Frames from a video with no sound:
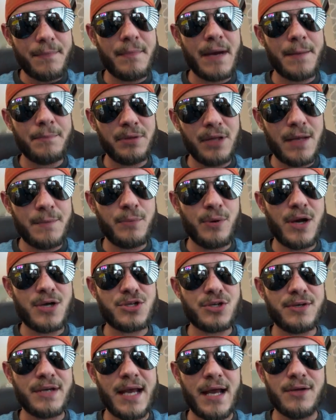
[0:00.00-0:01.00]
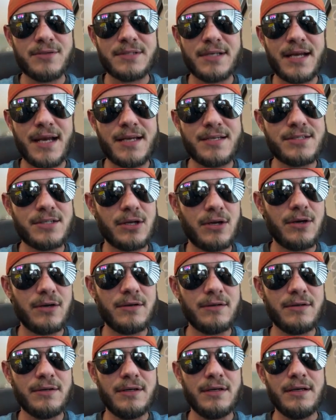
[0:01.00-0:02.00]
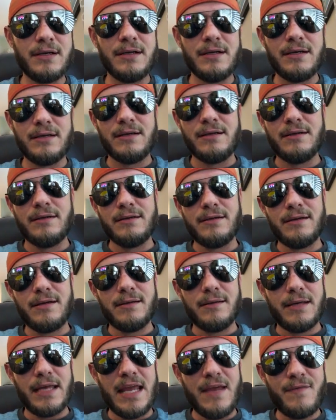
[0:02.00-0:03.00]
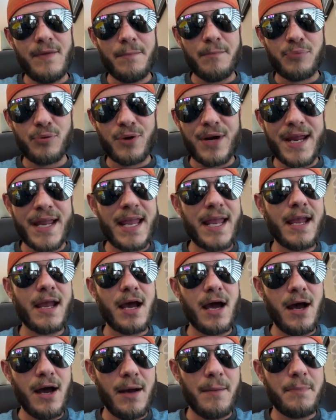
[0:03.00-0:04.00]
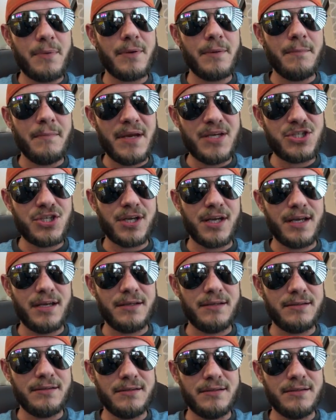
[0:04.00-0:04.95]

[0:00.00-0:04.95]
my blood pressure down today, sir. Even bringing up Michigan,